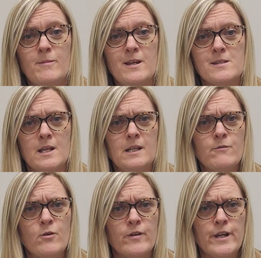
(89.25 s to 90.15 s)
because I live
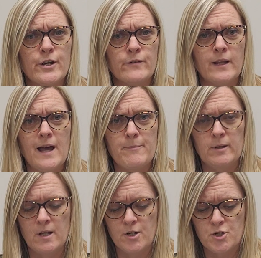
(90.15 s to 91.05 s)
over here in the lap
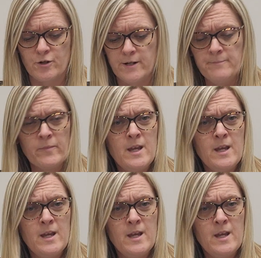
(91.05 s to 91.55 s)
of luxury,